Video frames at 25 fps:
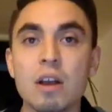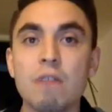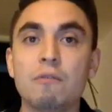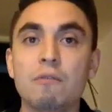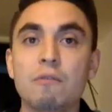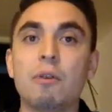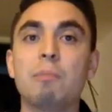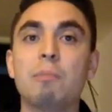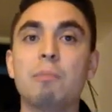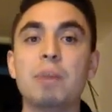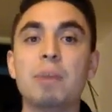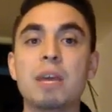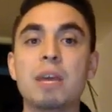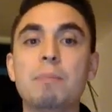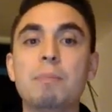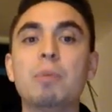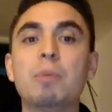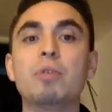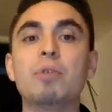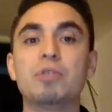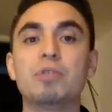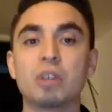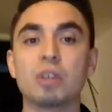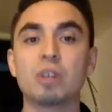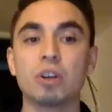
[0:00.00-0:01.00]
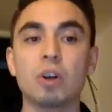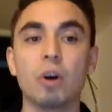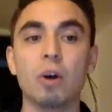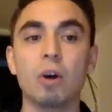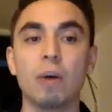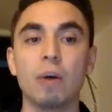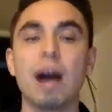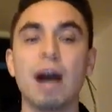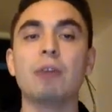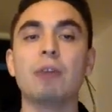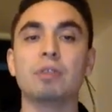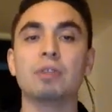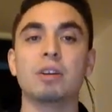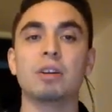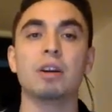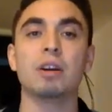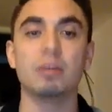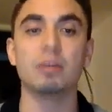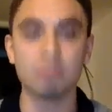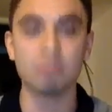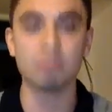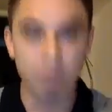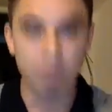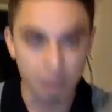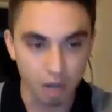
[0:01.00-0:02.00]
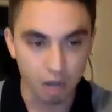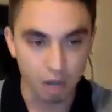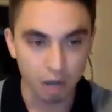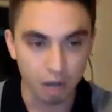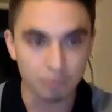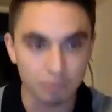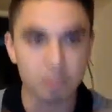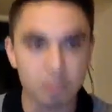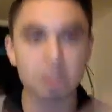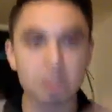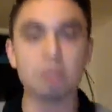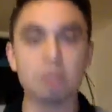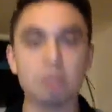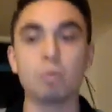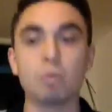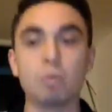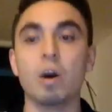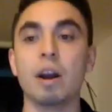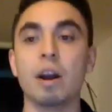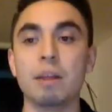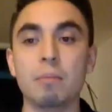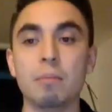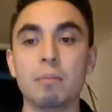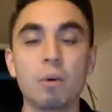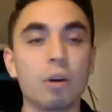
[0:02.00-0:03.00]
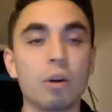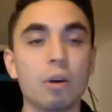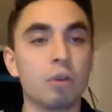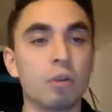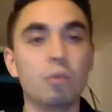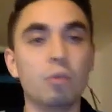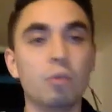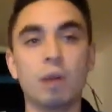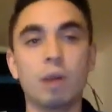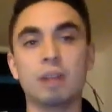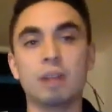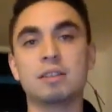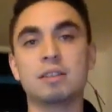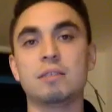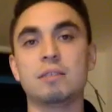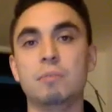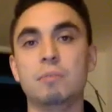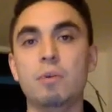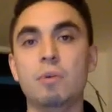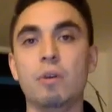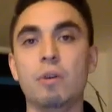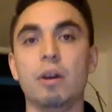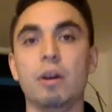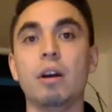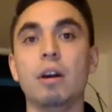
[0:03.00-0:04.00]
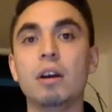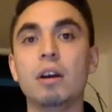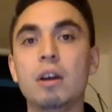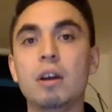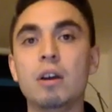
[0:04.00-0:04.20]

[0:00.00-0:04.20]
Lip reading: for people to go out there and obviously want it more. Who wants it more?